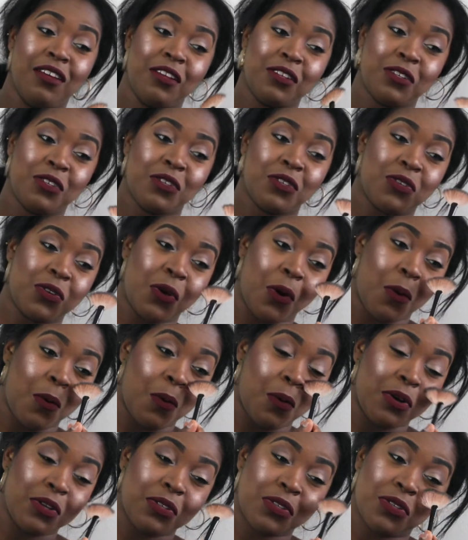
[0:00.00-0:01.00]

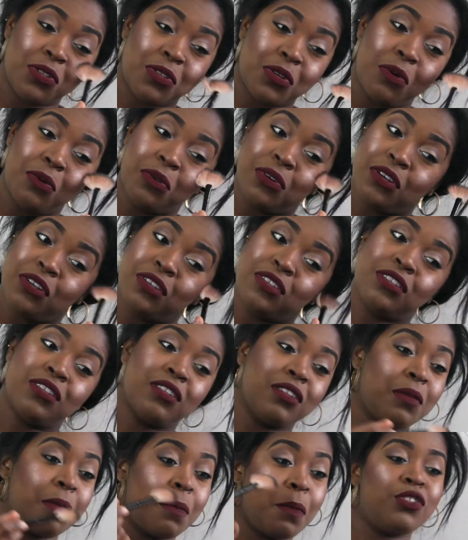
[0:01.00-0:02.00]
So good.
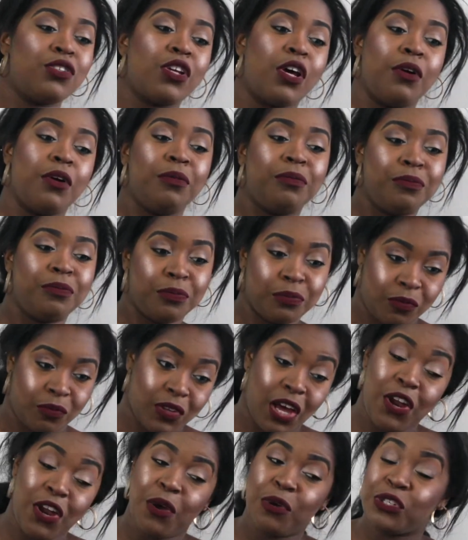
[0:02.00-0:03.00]
So
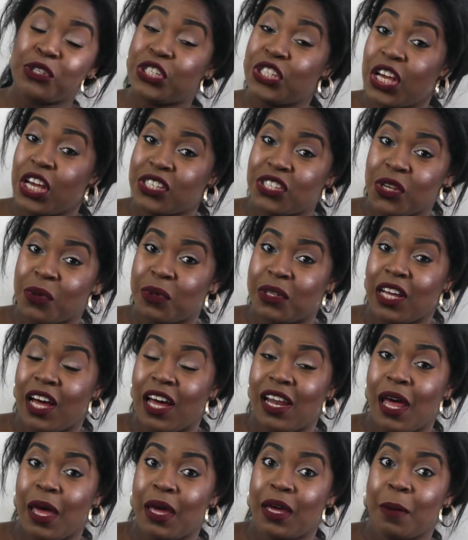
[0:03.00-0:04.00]
I don't just only
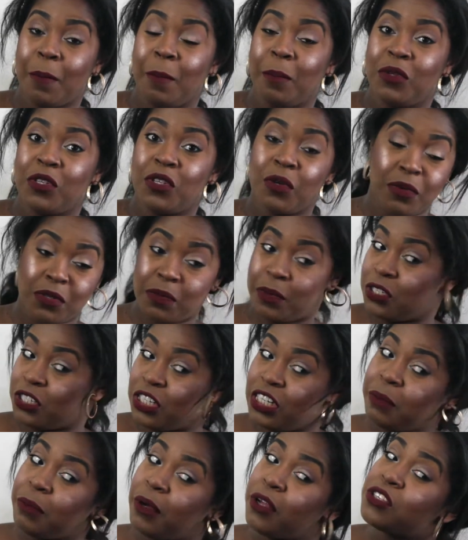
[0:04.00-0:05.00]
highlight the tops of my
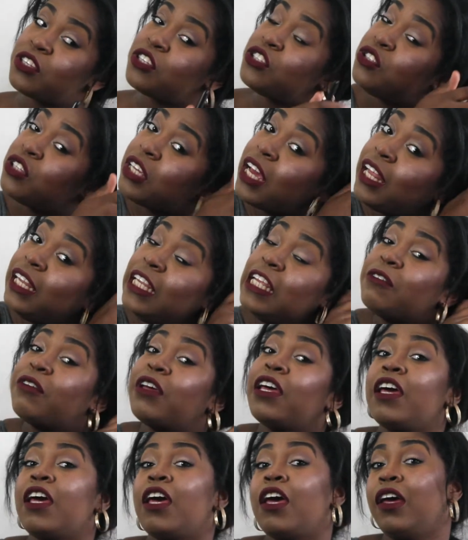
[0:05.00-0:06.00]
cheekbones, because you can leave
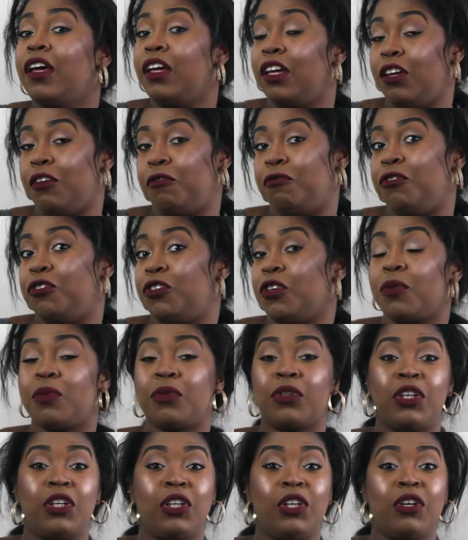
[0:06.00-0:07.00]
it here if you don't
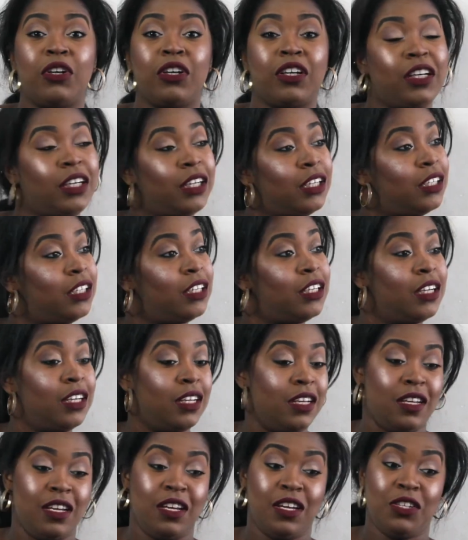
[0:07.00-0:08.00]
want to look
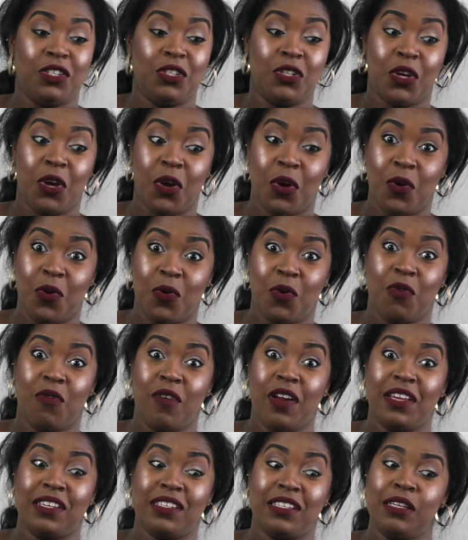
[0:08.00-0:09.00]
too
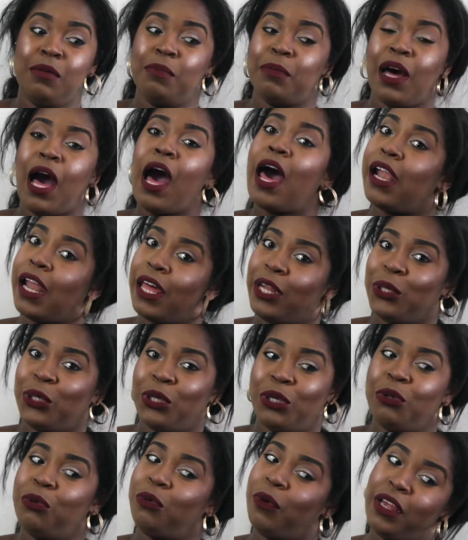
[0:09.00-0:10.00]
crazy, but I like
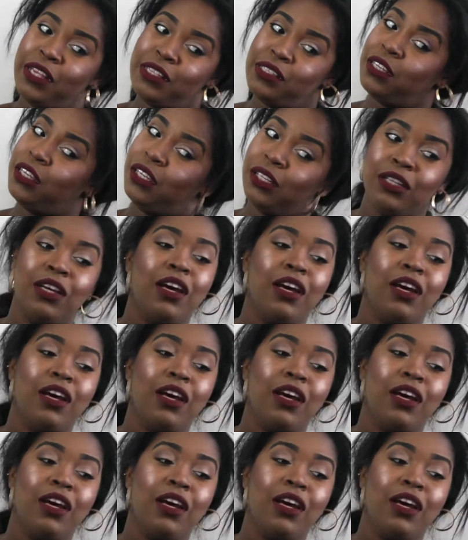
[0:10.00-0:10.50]
looking crazy.